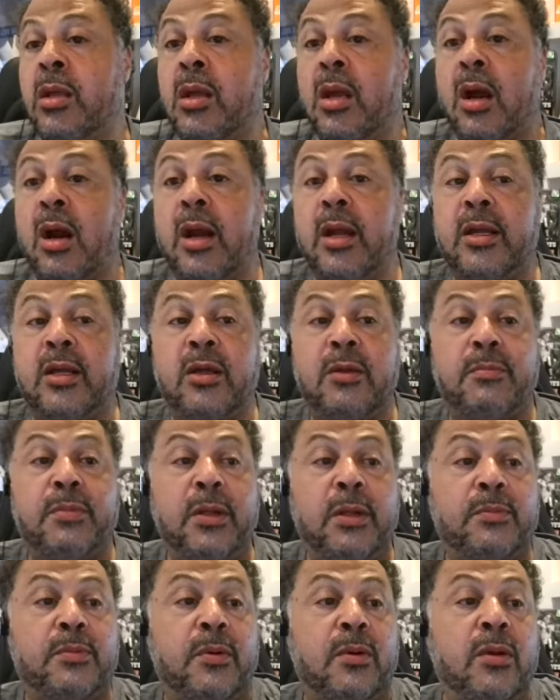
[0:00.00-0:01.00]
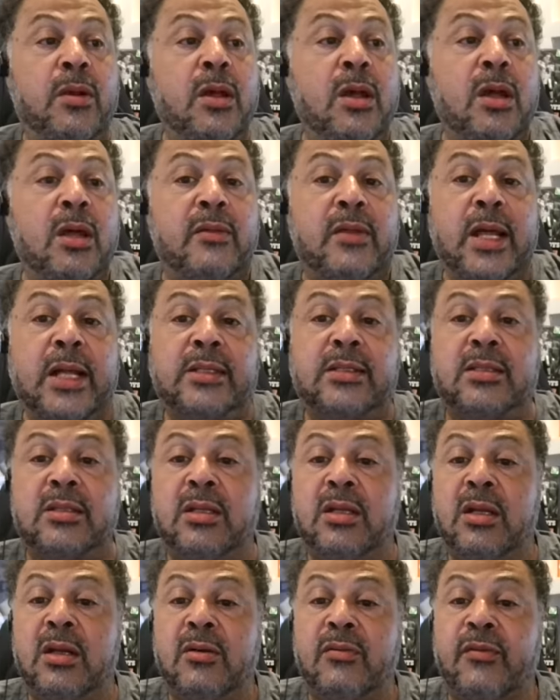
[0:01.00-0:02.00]
All right, good people. That's
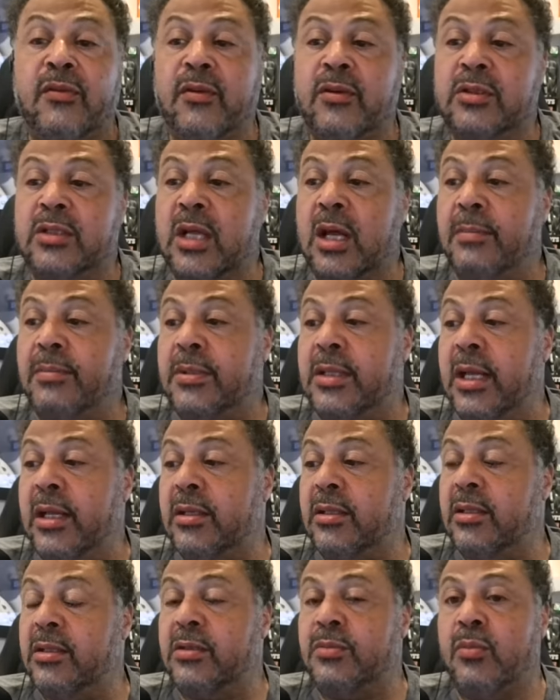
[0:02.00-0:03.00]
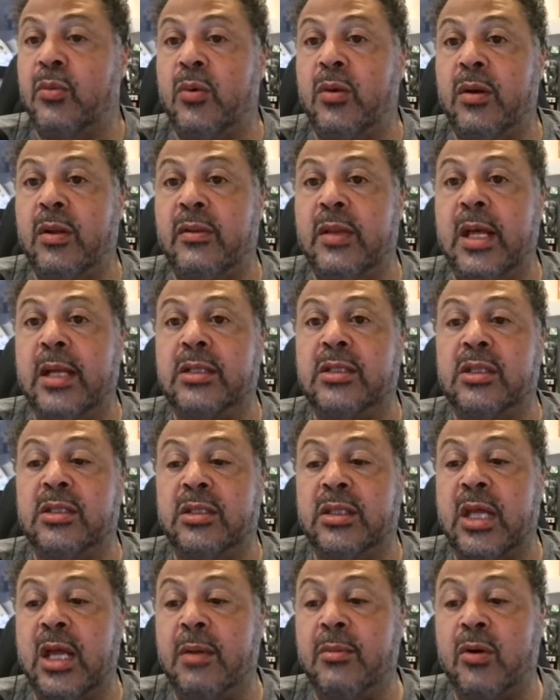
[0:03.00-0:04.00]
the first update this morning that
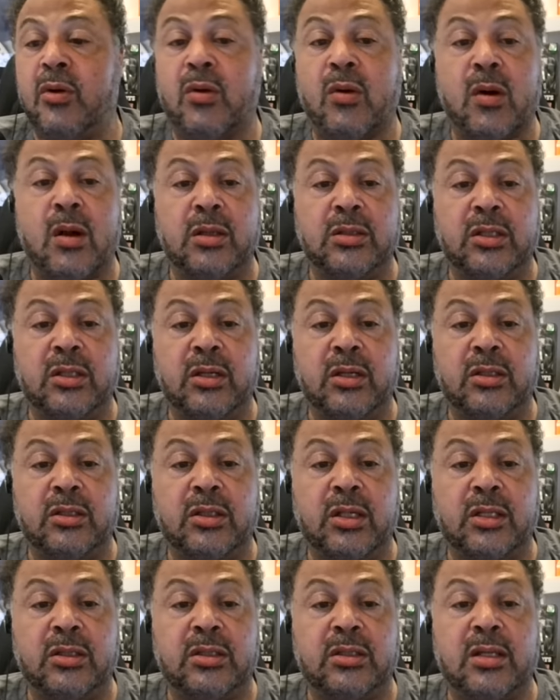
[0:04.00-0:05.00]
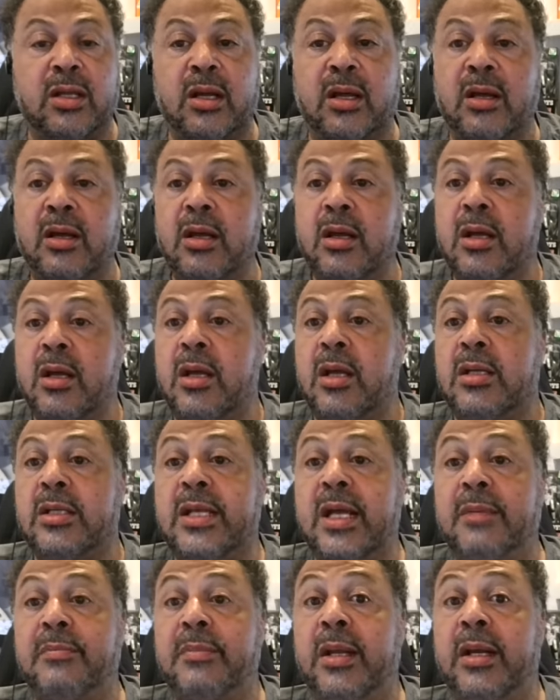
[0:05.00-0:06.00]
just came across here just uh,
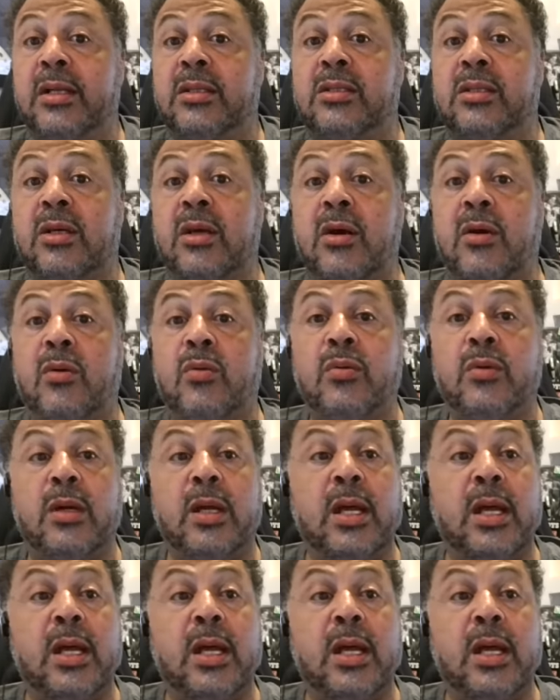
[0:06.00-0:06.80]
10 minutes ago.